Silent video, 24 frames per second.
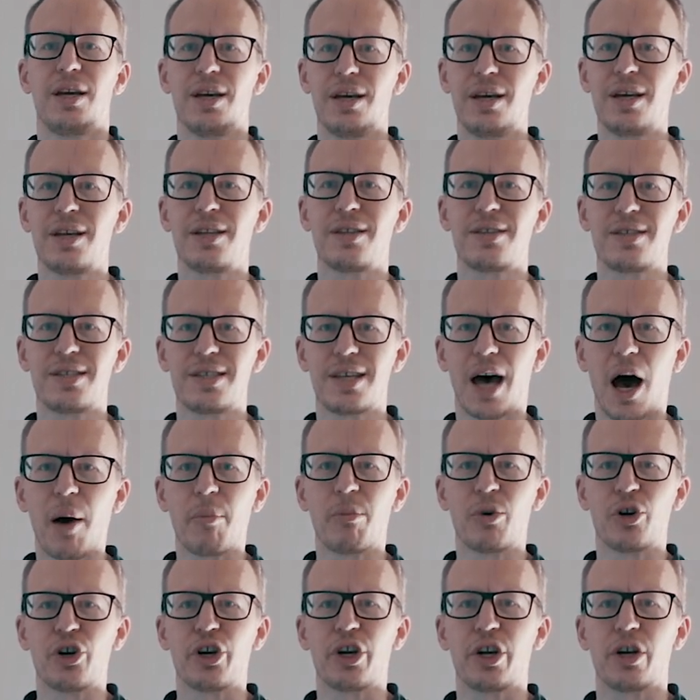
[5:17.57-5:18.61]
In
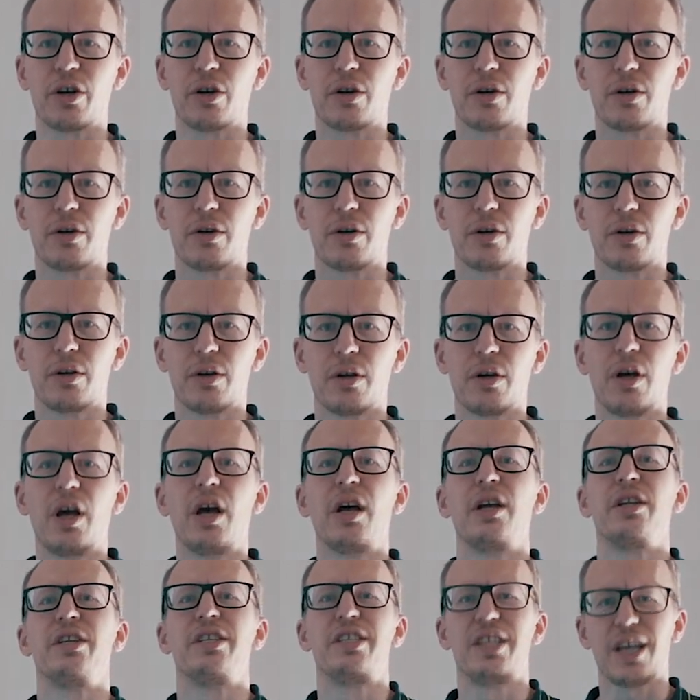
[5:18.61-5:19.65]
summary,
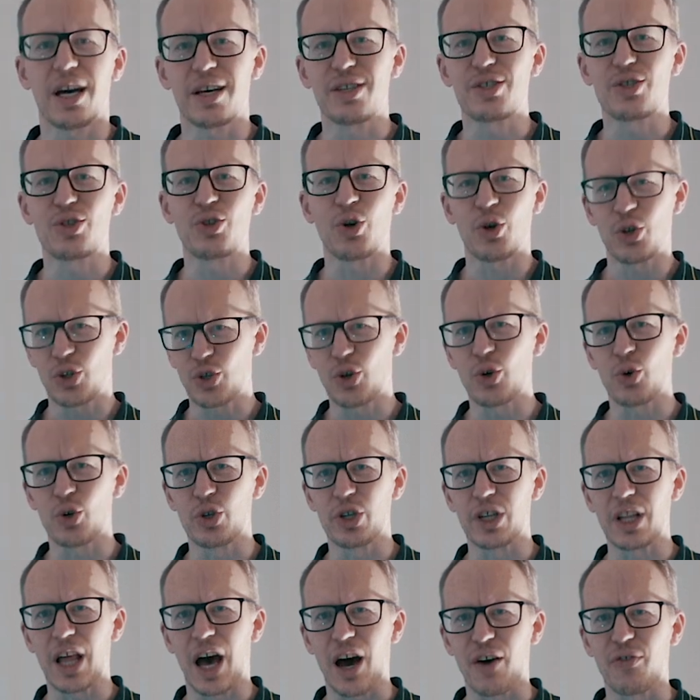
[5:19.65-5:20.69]
just not
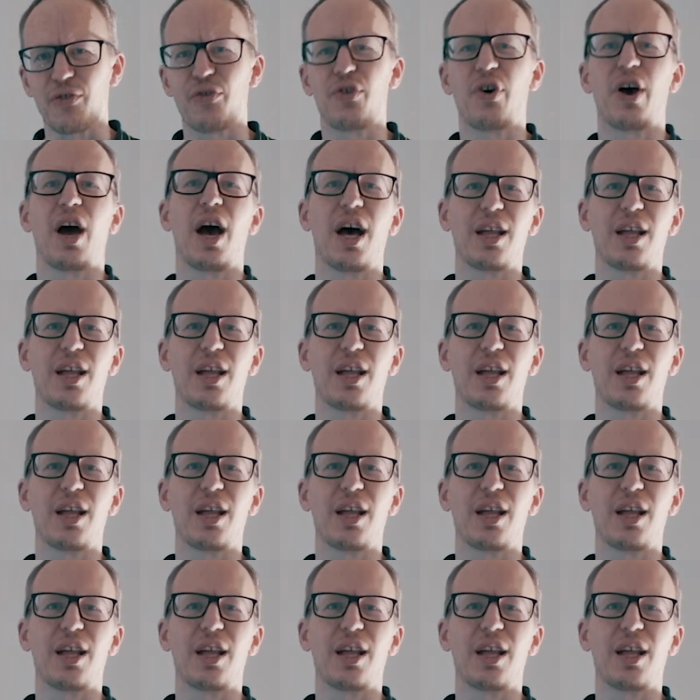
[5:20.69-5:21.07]
good enough,